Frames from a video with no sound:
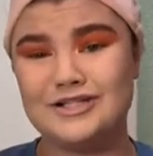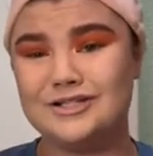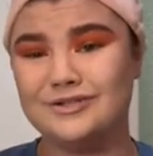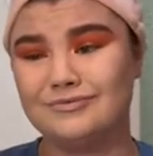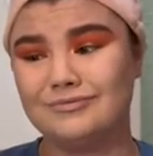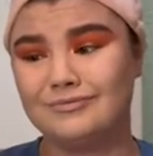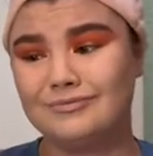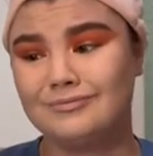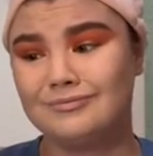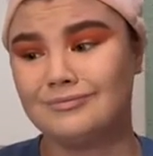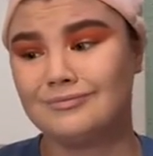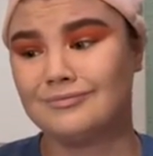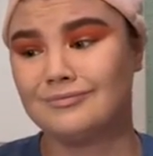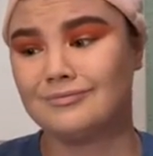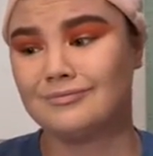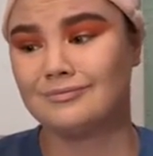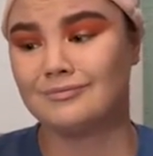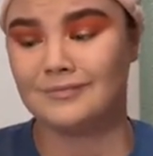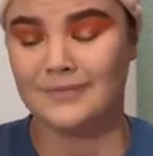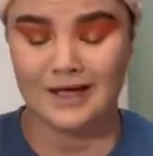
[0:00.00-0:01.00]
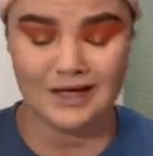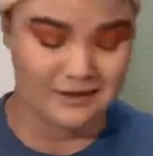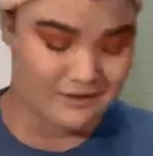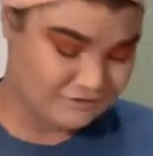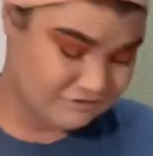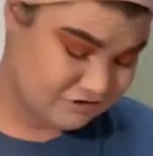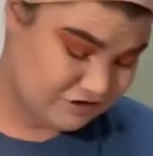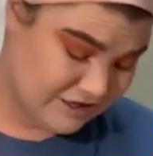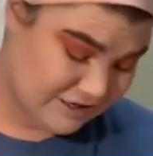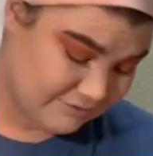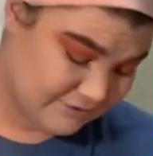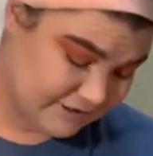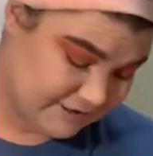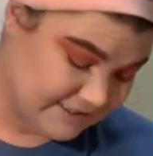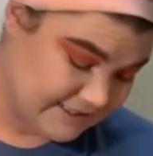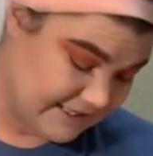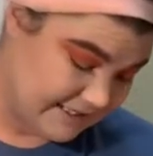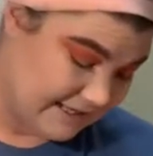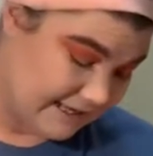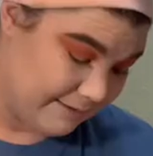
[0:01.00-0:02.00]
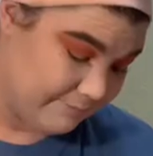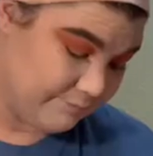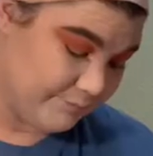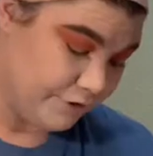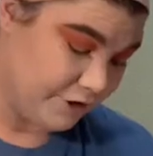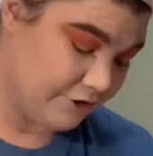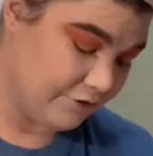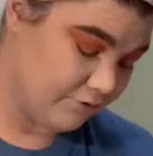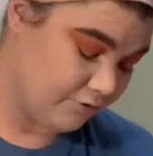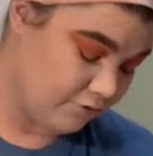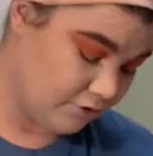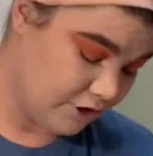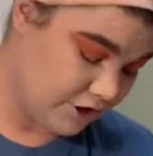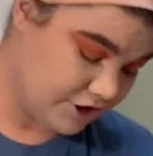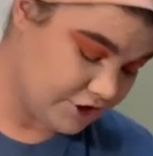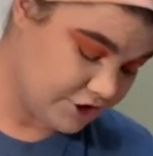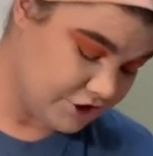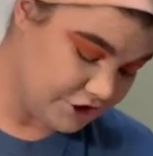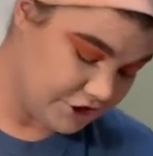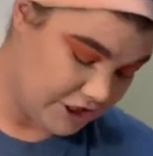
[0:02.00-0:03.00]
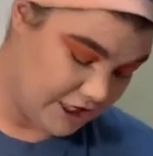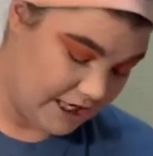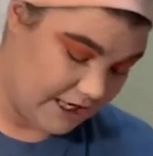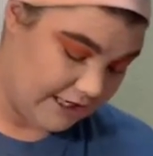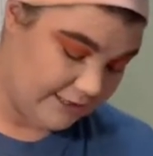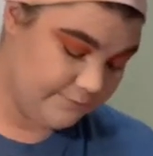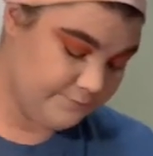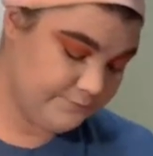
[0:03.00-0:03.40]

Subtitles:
So now we're gonna take that burnt orange shade